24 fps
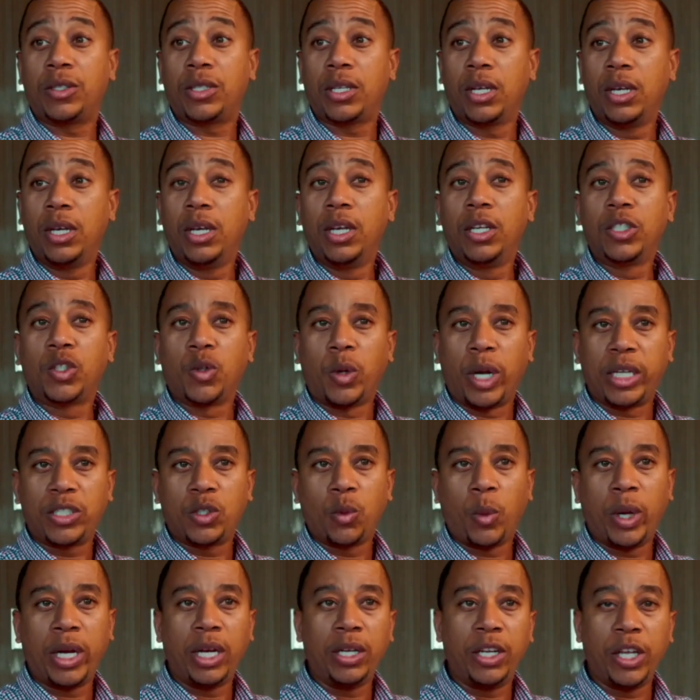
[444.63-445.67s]
Yes, so that's
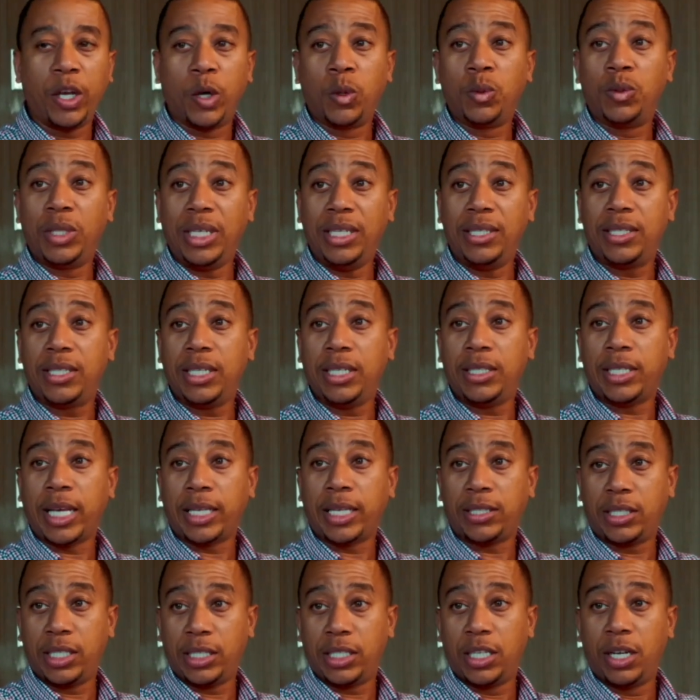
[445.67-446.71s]
the way the DoD sees that
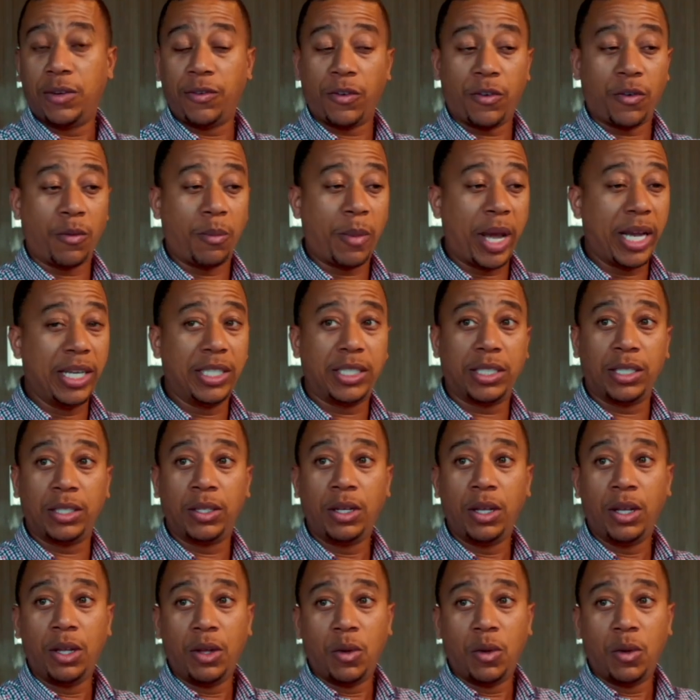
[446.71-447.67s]
sensitive information.